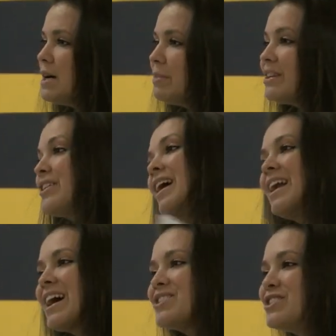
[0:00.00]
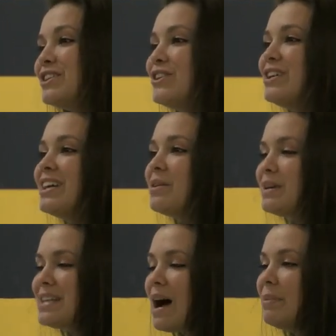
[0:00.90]
But they're not actually looking at
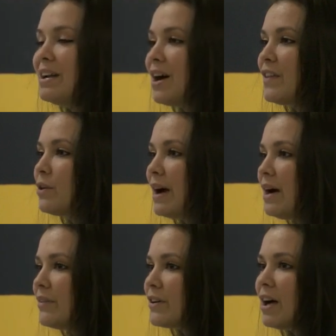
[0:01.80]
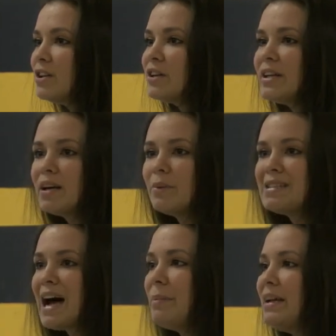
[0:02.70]
what's happening on the ground. They're not looking at
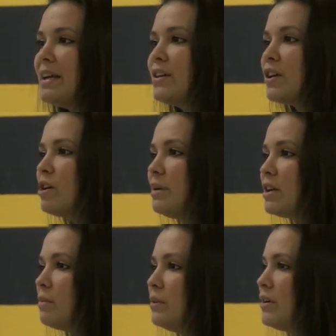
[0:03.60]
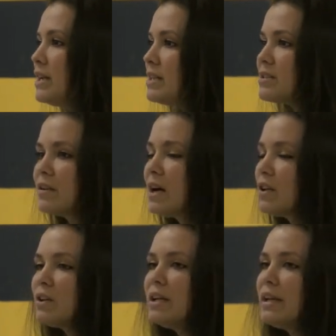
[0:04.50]
what's happening in the urban communities. They're
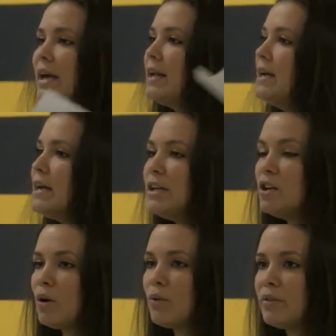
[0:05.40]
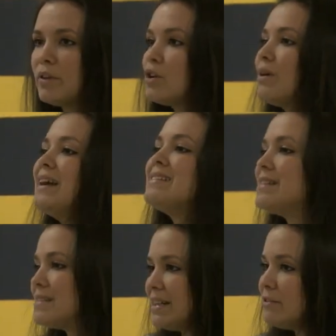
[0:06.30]
not looking at, you know, the
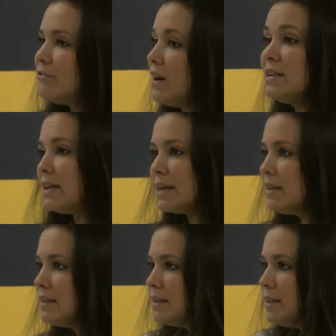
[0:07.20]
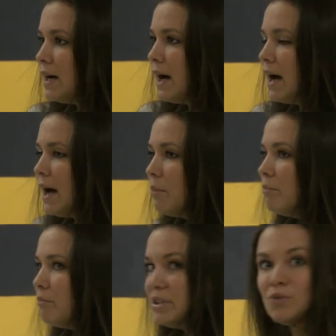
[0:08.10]
crisis in funding
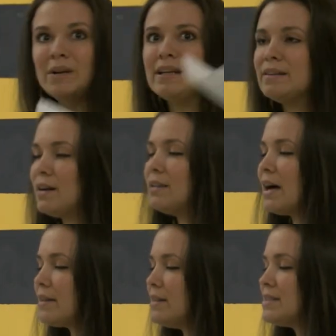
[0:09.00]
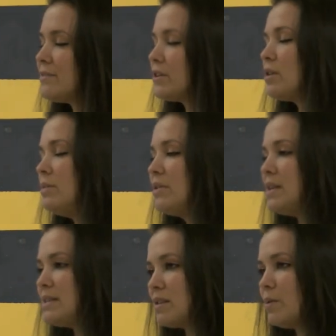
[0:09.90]
um, between a lot of these different
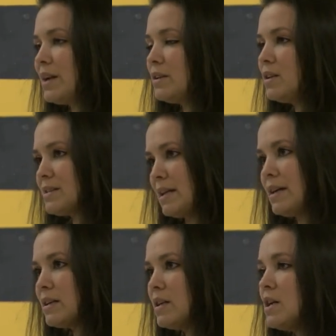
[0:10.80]
communities and what it looks like.